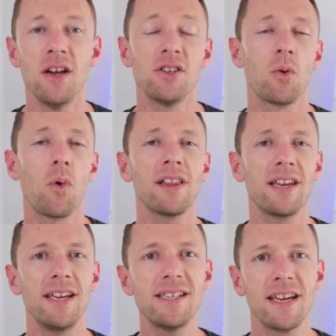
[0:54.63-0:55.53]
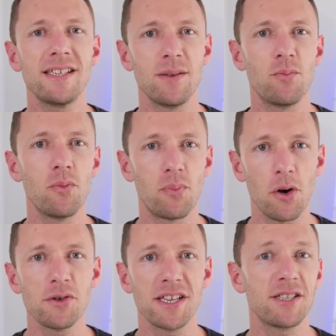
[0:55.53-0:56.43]
So while it is a simple
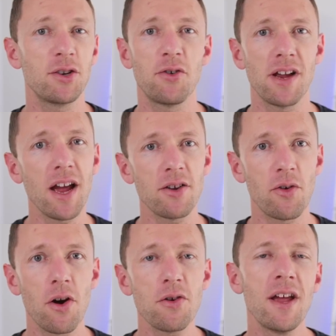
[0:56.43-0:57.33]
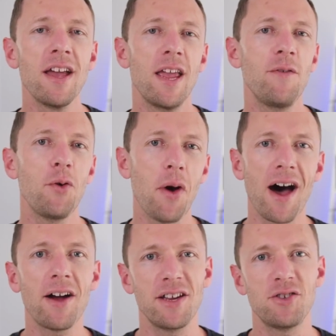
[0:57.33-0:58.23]
process to create your own, if you
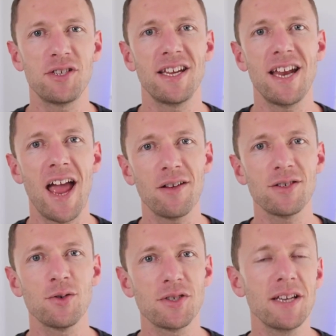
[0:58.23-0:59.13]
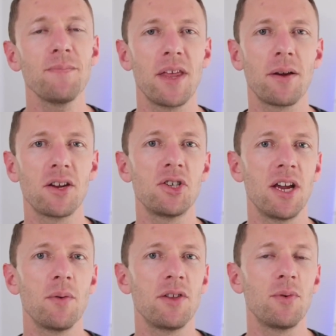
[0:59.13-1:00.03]
are interested in outsourcing, then I'm going to
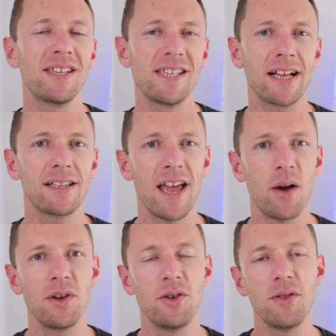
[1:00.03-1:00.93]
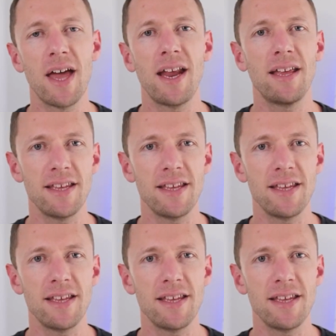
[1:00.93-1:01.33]
share with you exactly how we do that at